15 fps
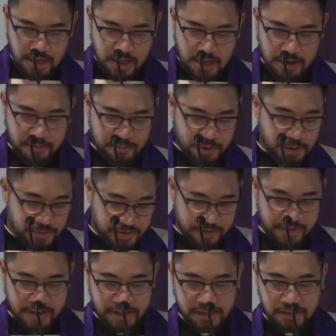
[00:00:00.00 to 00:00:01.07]
A proof
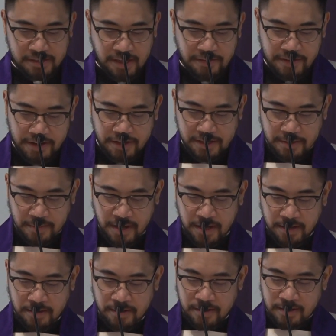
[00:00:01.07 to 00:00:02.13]
of this is evident
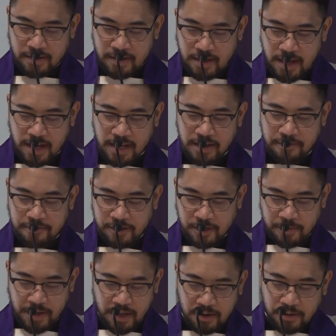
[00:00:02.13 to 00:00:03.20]
among any
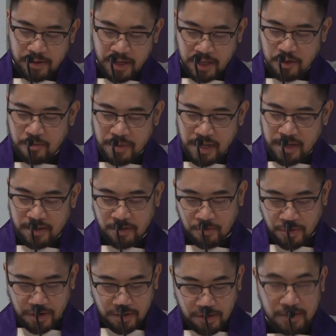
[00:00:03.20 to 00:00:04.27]
Filipino that you meet in the
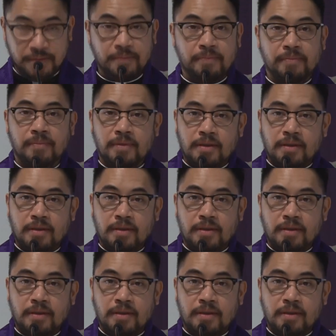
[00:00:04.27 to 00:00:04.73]
world.